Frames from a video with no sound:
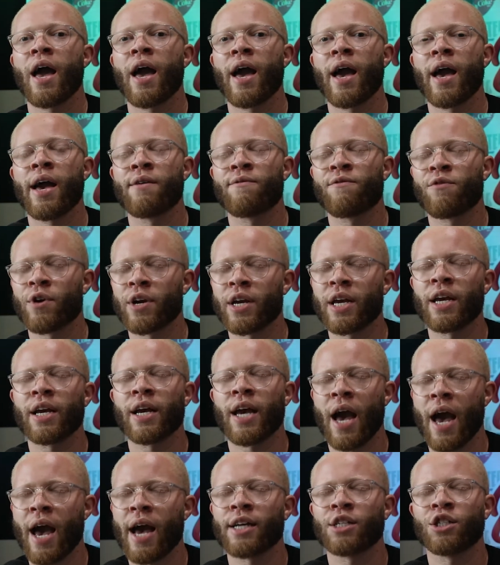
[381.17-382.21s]
and freaking
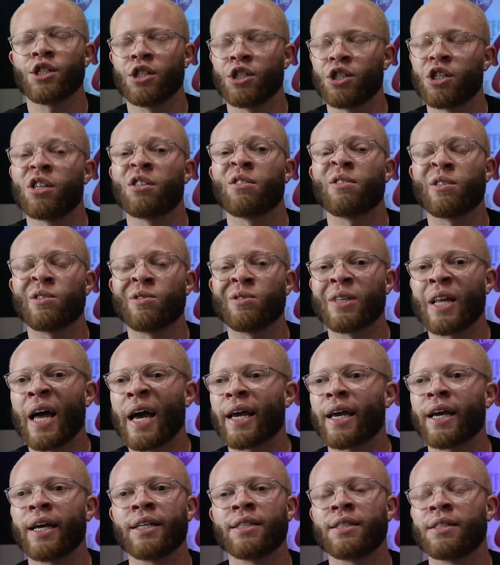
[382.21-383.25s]
cash in general.
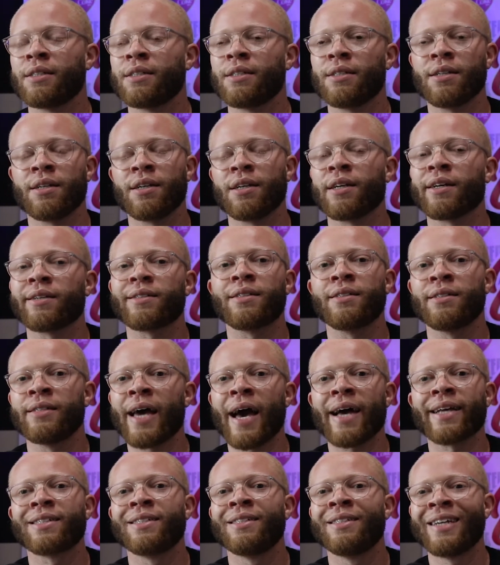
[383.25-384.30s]
Like
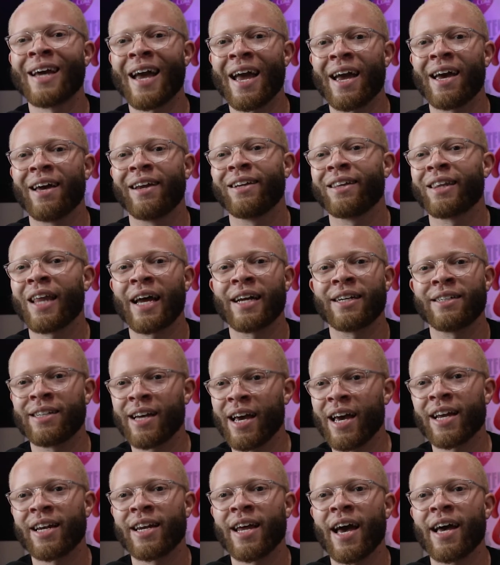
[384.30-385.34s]
that's dead. Like
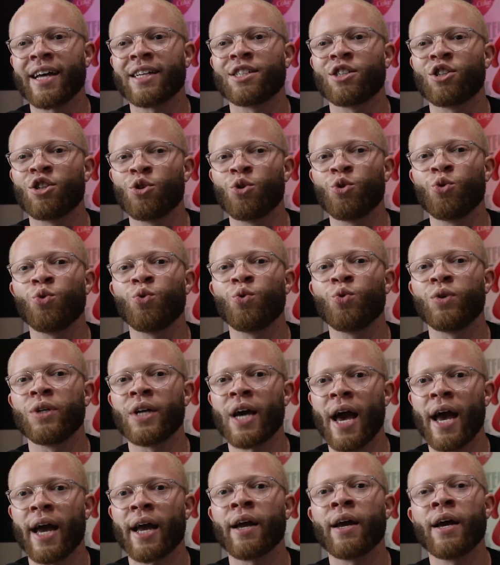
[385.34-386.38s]
dead that
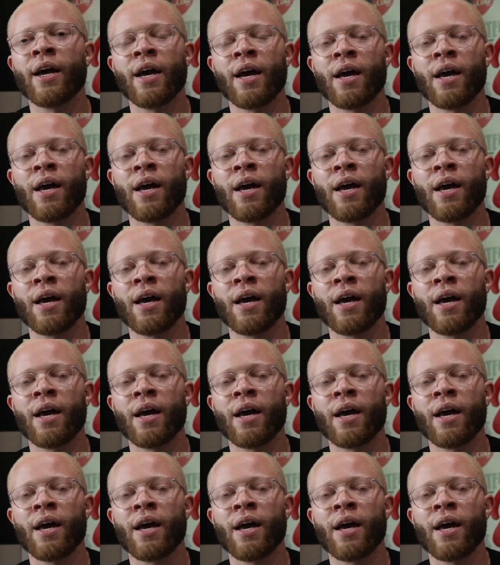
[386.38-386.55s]
today.